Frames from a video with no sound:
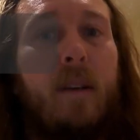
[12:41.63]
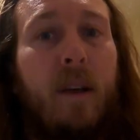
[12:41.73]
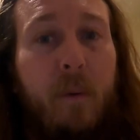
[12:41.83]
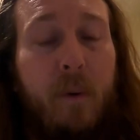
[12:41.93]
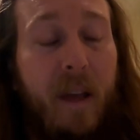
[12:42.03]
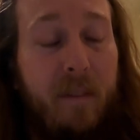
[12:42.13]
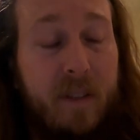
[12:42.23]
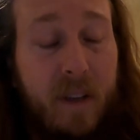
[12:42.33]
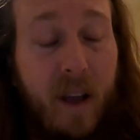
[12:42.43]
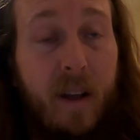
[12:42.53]
we have a
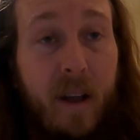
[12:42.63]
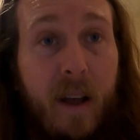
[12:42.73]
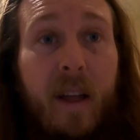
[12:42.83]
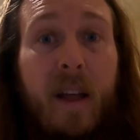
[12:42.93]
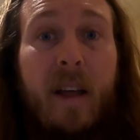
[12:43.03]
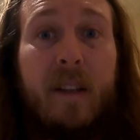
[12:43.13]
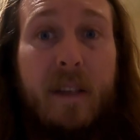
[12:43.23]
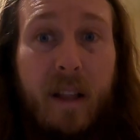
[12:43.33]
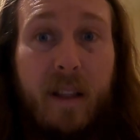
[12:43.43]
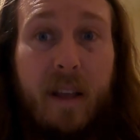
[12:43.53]
saga
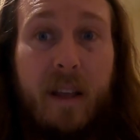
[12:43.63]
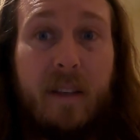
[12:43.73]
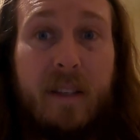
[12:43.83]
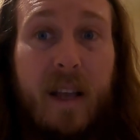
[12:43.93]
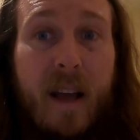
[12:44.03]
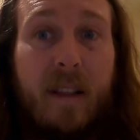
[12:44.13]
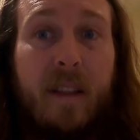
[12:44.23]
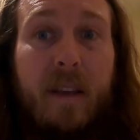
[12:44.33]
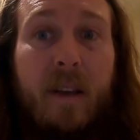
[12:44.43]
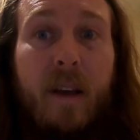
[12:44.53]
telling
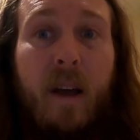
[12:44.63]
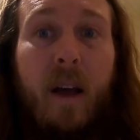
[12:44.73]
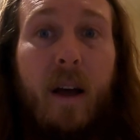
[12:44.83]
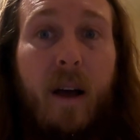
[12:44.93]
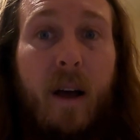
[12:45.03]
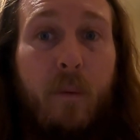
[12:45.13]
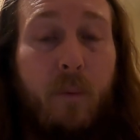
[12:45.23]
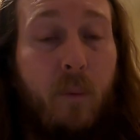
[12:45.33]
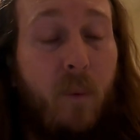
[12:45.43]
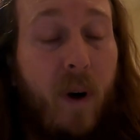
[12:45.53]
exactly
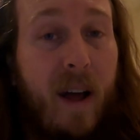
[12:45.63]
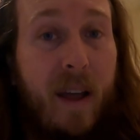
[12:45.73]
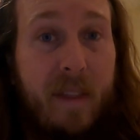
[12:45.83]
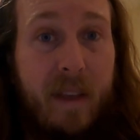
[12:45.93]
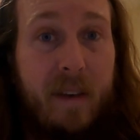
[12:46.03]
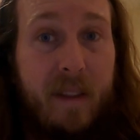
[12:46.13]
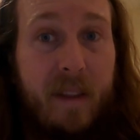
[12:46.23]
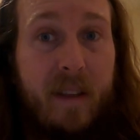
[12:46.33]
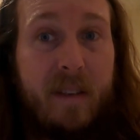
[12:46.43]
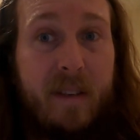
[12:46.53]
why they did
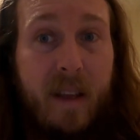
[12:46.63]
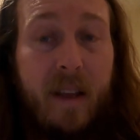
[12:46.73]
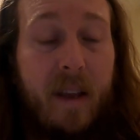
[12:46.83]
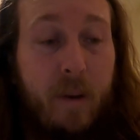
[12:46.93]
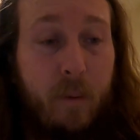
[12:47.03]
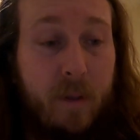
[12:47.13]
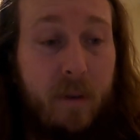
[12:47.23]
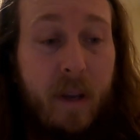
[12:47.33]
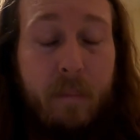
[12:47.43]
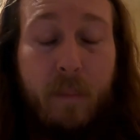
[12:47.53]
this, and it
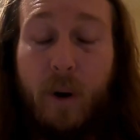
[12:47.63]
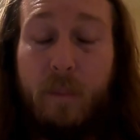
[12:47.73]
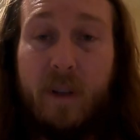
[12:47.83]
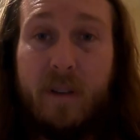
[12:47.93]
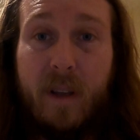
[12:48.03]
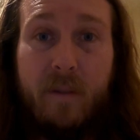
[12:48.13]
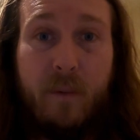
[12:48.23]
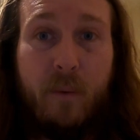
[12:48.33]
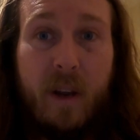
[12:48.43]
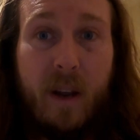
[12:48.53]
was in purpose of
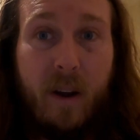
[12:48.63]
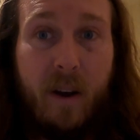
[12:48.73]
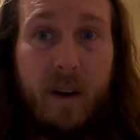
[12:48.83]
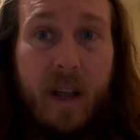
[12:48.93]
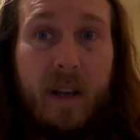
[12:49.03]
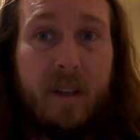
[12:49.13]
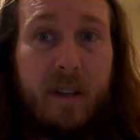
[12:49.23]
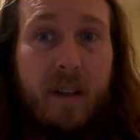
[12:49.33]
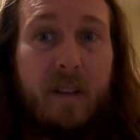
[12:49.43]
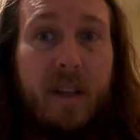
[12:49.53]

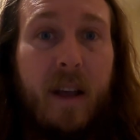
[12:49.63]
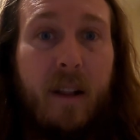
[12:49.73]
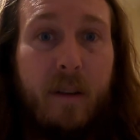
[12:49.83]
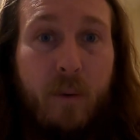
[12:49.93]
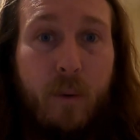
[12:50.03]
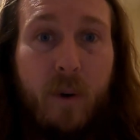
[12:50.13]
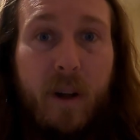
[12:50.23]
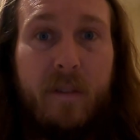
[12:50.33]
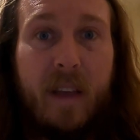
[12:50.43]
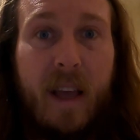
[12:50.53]
reincarnation, the tale of
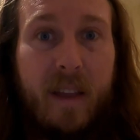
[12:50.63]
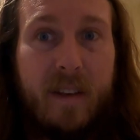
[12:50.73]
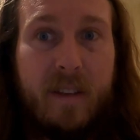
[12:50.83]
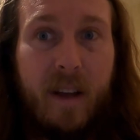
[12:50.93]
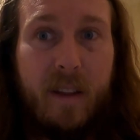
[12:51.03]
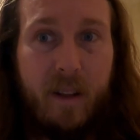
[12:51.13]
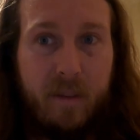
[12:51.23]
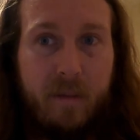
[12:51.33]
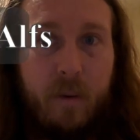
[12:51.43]
Olaf Geistalalf,